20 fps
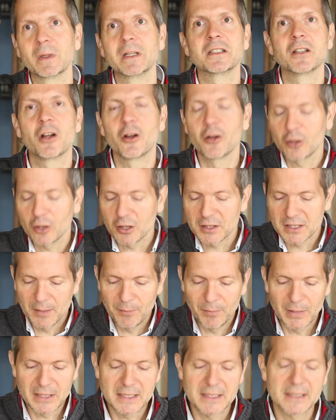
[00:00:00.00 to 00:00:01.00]
when it's not a
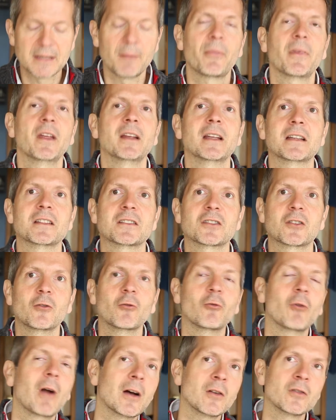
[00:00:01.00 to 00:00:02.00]
concept, but something that is
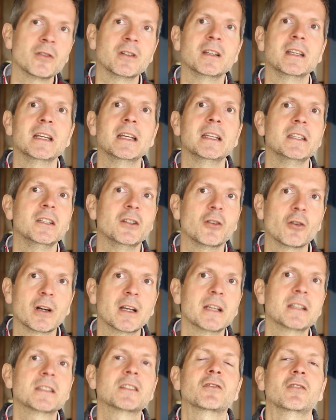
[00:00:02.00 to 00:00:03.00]
grounded in your
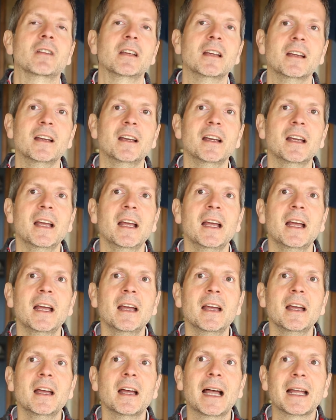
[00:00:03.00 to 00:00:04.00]
history,
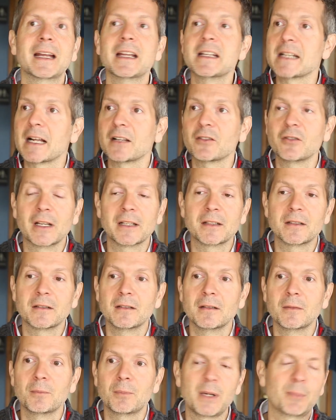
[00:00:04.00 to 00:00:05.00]
I can tell you that
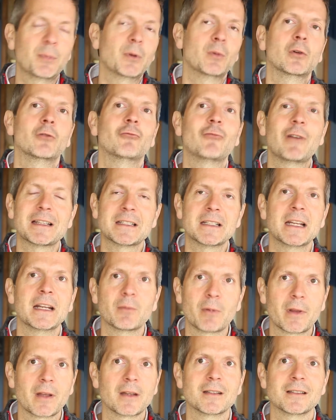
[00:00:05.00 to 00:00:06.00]
people will
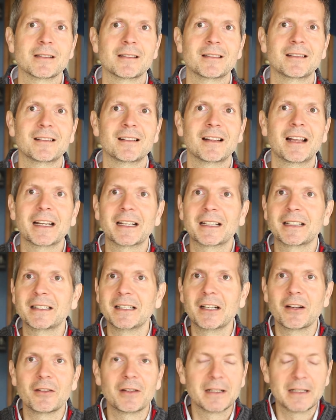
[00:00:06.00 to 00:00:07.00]
resonate with it. Like,
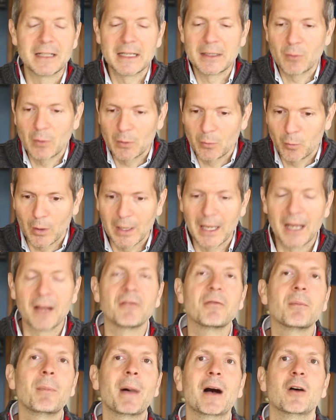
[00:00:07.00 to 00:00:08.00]
you know, it will
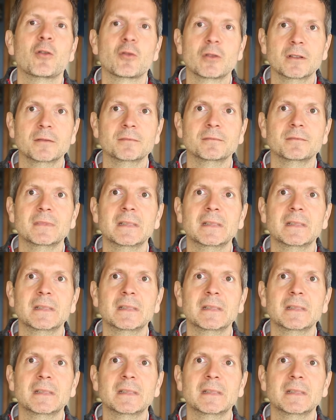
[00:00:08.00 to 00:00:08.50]
have power.